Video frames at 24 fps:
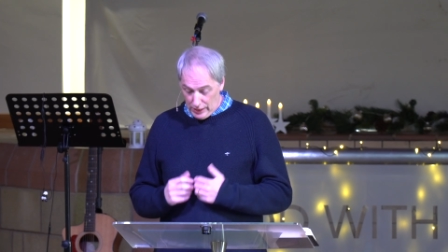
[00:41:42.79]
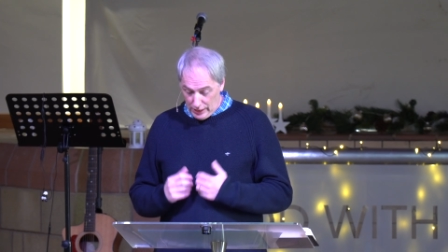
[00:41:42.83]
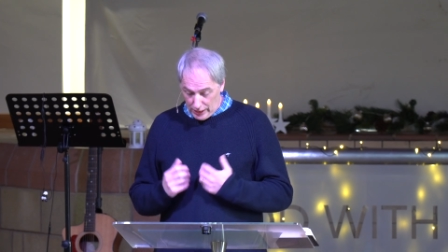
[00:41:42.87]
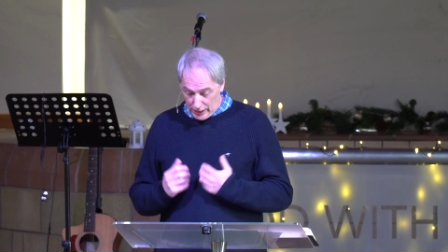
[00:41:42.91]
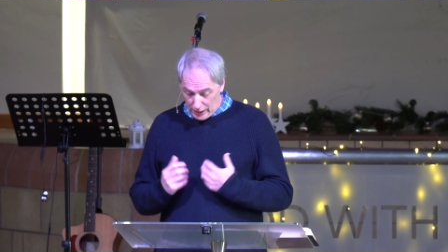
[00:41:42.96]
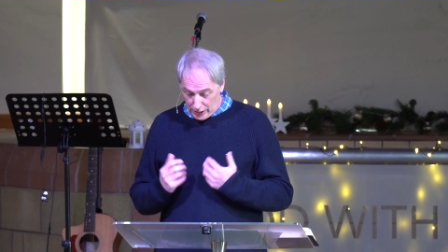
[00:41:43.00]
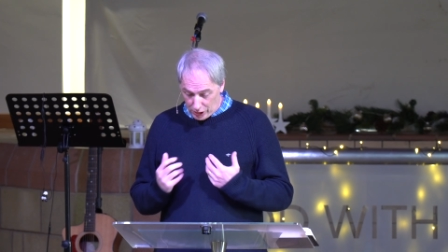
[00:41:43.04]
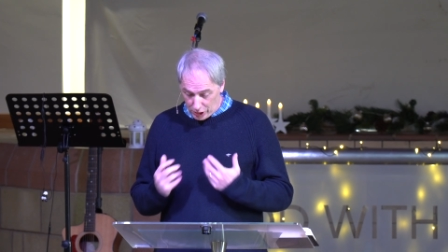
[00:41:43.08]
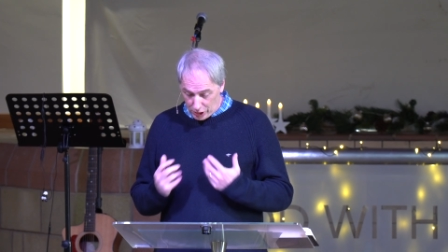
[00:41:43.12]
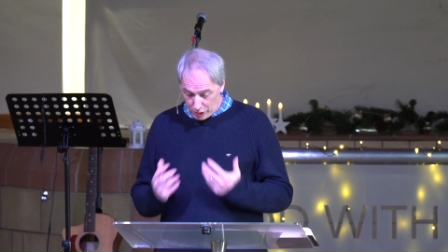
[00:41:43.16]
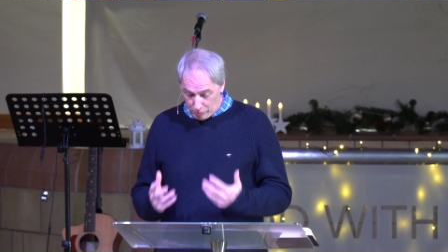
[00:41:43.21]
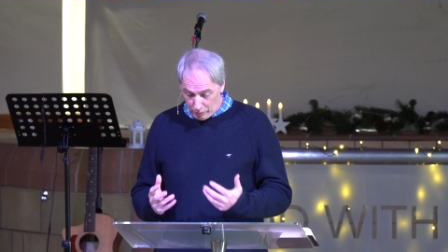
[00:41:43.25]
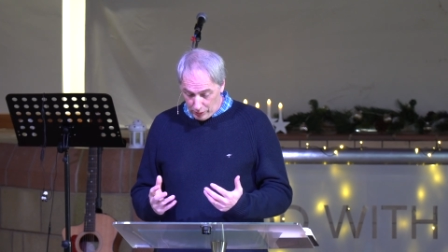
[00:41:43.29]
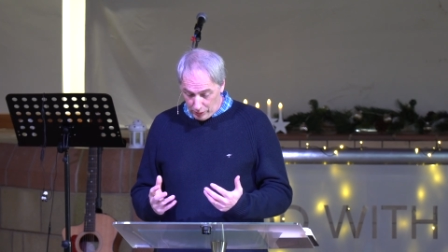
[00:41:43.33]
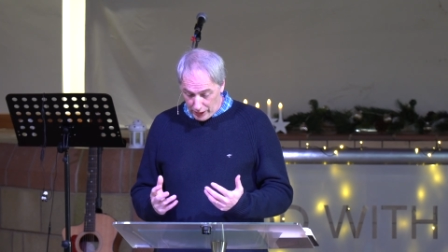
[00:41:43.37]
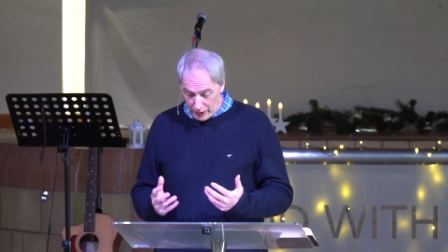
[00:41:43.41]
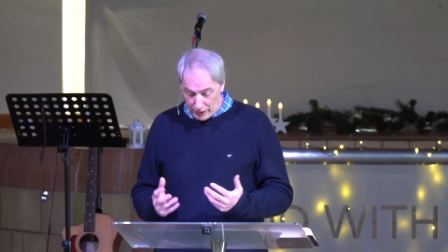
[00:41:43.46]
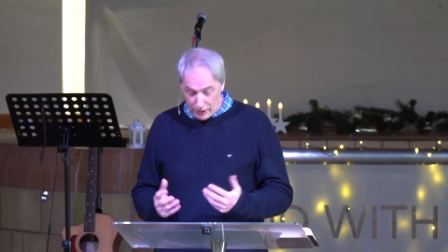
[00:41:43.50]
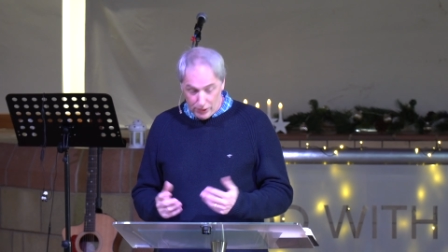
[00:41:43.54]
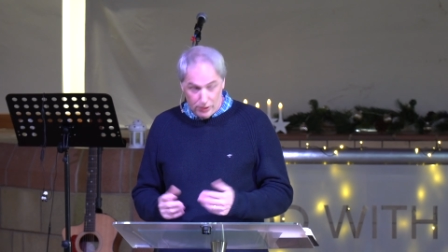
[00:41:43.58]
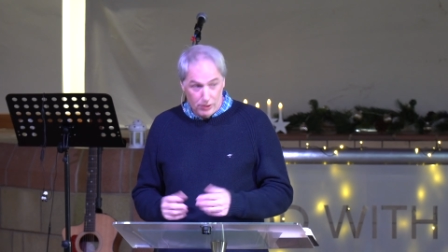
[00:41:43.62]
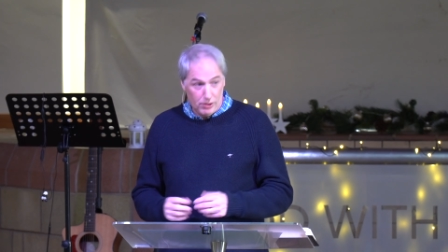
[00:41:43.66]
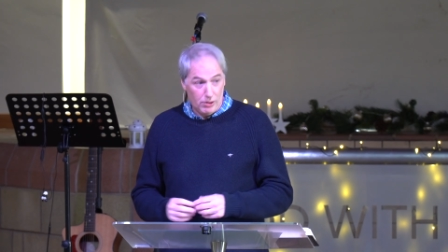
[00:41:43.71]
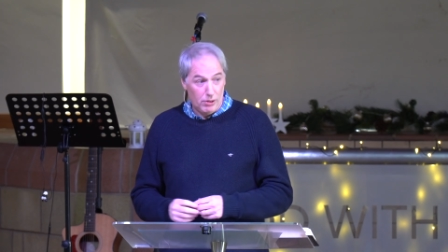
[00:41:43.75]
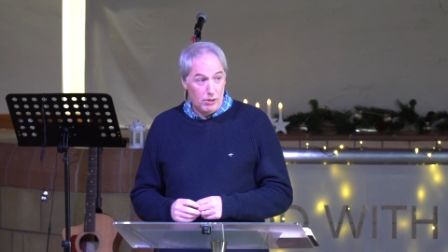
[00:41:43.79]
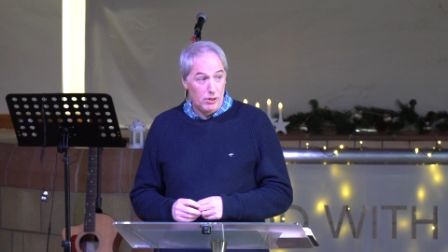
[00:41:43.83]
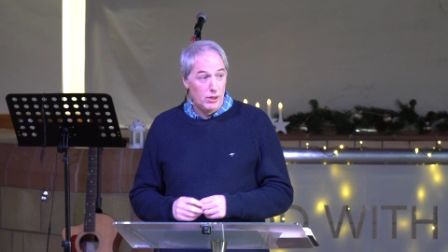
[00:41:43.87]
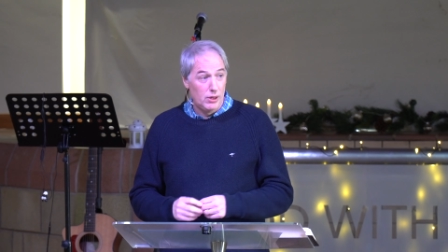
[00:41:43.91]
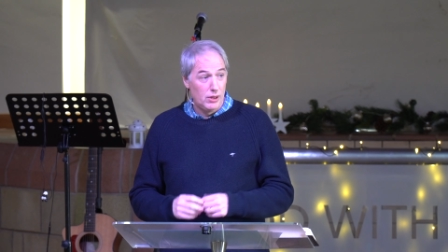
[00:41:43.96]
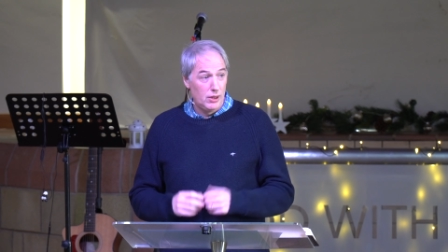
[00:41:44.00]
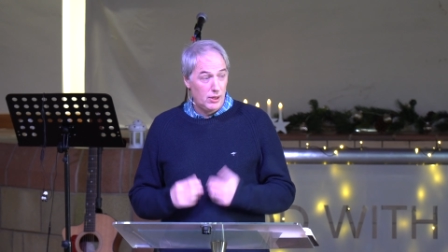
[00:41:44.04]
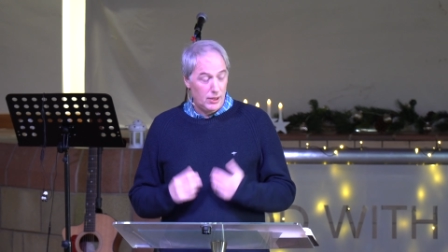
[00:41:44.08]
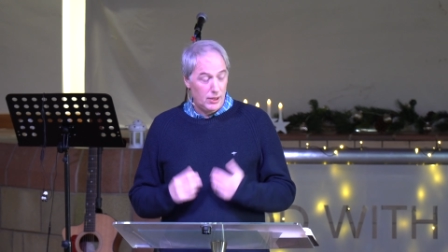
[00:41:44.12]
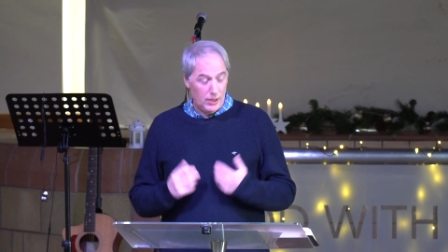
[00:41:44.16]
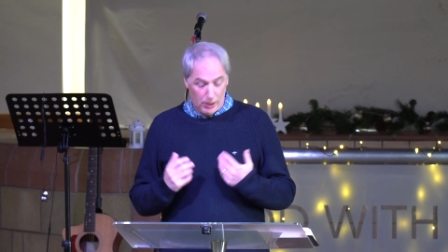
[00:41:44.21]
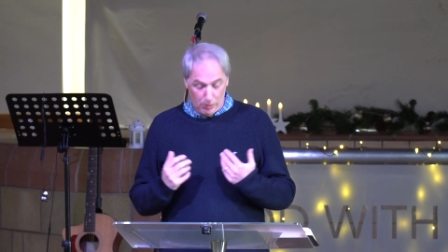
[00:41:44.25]
and splendor
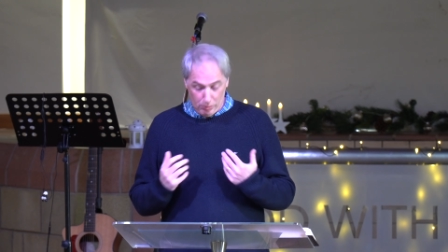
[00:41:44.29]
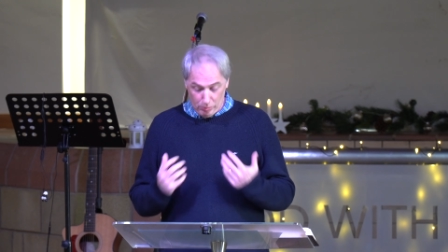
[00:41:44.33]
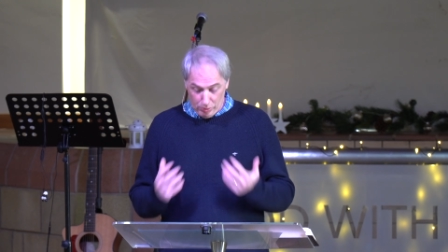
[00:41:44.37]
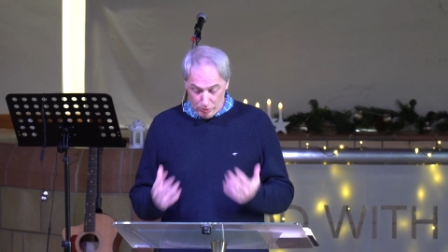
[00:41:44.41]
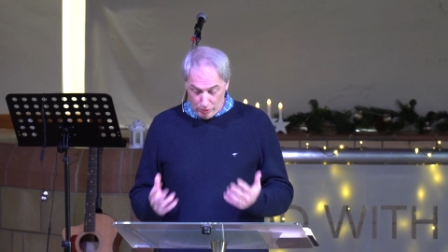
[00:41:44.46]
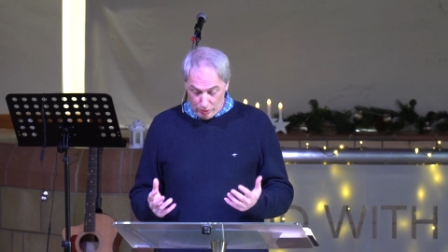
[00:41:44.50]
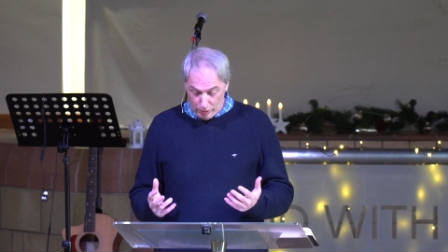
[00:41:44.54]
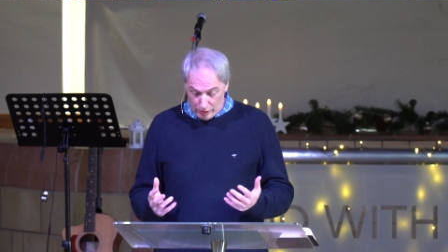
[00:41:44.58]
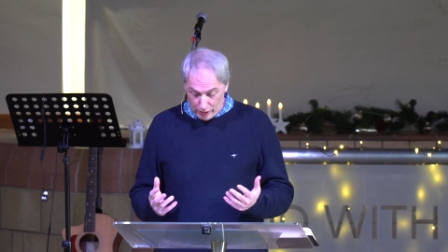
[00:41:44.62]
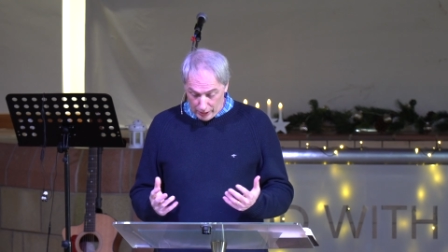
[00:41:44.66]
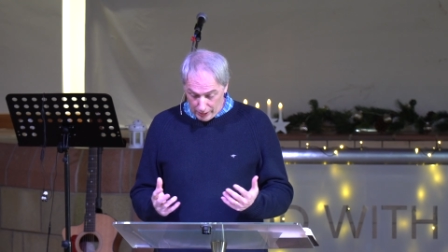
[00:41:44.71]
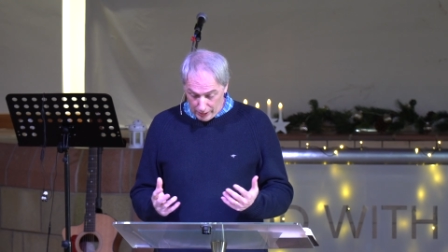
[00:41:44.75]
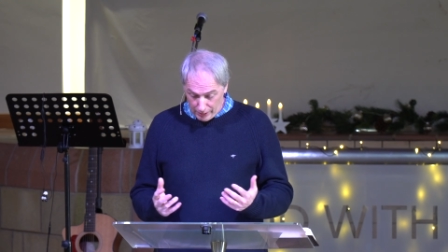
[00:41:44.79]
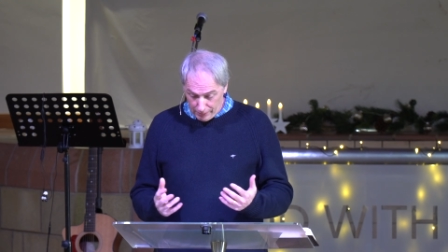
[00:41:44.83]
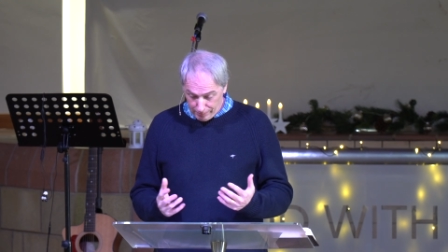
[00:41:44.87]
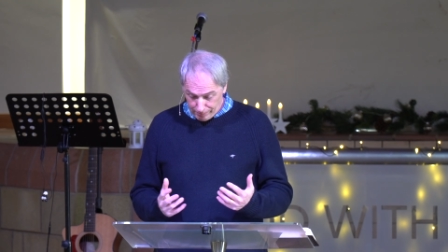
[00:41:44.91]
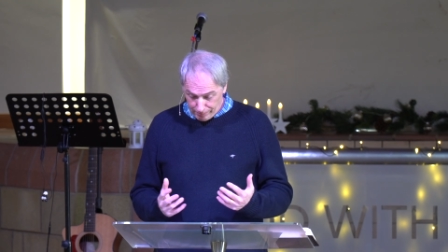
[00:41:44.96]
and beauty.